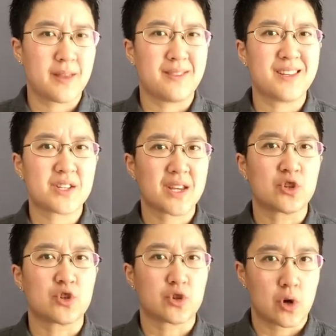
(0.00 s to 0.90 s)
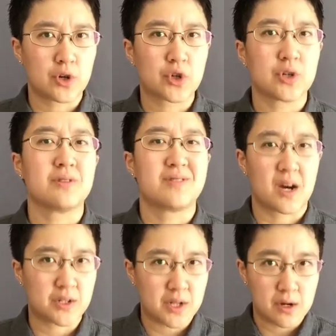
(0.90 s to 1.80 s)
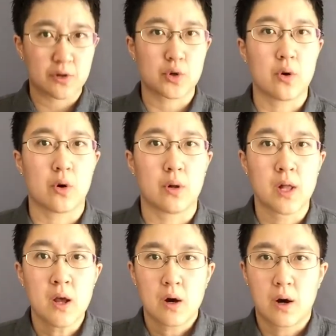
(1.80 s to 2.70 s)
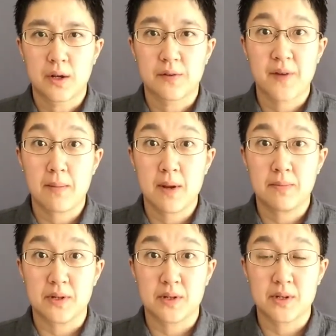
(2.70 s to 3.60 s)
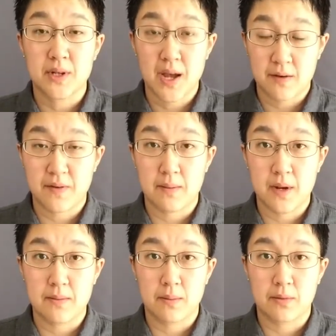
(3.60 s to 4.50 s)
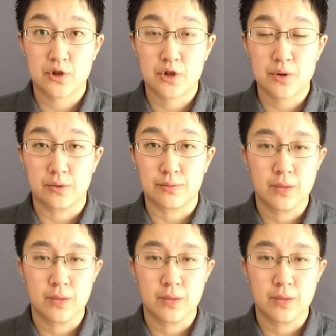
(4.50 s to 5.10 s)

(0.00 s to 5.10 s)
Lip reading: and this exhaustion does take a toll on the family business and family members too.